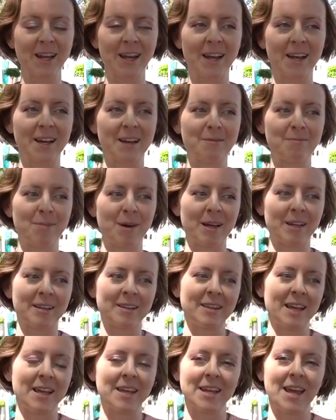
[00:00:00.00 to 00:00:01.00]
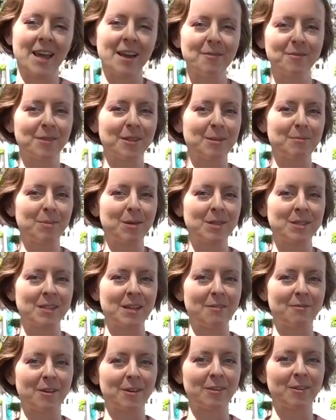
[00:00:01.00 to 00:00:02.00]
but they can't really put
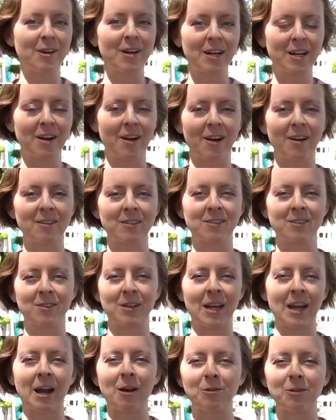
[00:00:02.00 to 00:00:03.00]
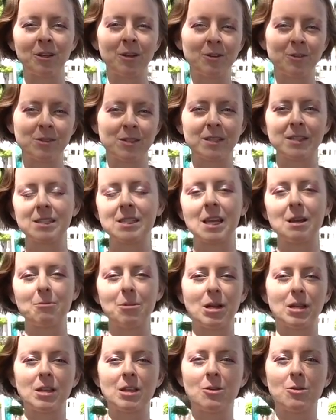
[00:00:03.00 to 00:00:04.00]
stuff on credit cards or get out loans in the same
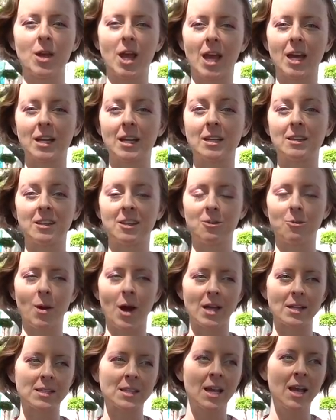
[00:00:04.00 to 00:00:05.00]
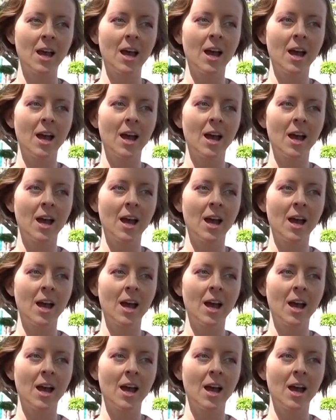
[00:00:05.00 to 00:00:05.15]
way that you can in the US.